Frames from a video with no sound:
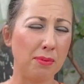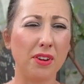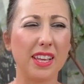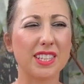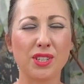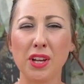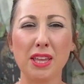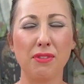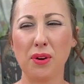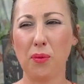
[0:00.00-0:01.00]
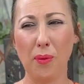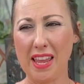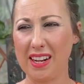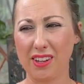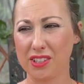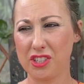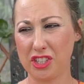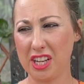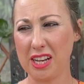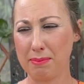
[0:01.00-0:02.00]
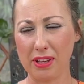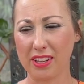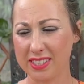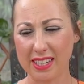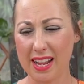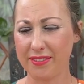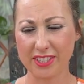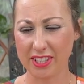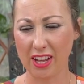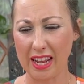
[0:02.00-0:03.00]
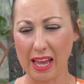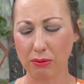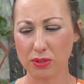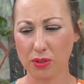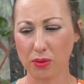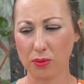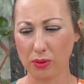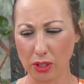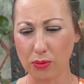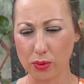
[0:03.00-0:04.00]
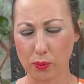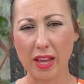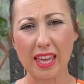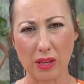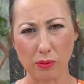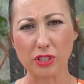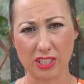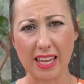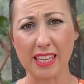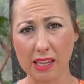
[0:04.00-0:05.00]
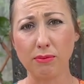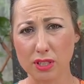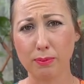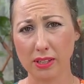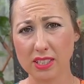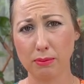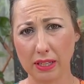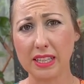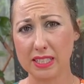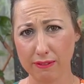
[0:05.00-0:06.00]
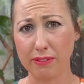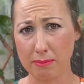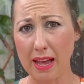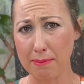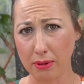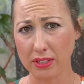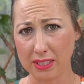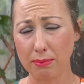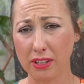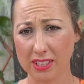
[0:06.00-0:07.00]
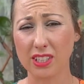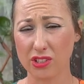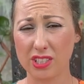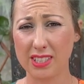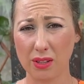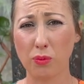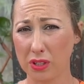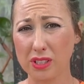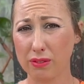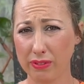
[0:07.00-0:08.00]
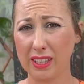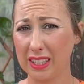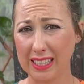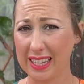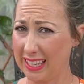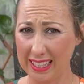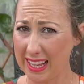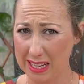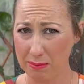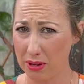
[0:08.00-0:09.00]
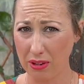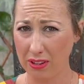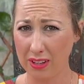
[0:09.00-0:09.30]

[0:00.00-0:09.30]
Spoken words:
it's not even a weight loss journey, because I never started out to lose weight. It was taking responsibility for my body because I just didn't want to feel ill anymore.